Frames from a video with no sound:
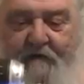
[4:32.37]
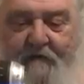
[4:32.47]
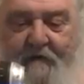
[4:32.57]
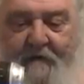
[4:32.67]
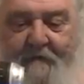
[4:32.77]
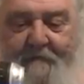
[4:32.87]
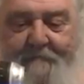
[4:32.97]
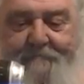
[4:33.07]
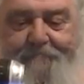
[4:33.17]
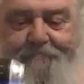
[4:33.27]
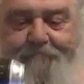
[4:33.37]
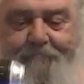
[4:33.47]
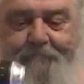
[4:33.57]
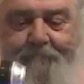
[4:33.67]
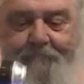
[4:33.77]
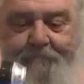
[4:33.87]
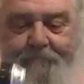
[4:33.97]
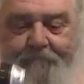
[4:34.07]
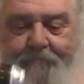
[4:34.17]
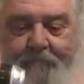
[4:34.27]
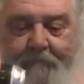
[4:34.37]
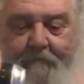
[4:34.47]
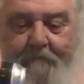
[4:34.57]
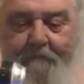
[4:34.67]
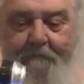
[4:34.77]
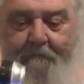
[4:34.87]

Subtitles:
No one is speaking in this clip.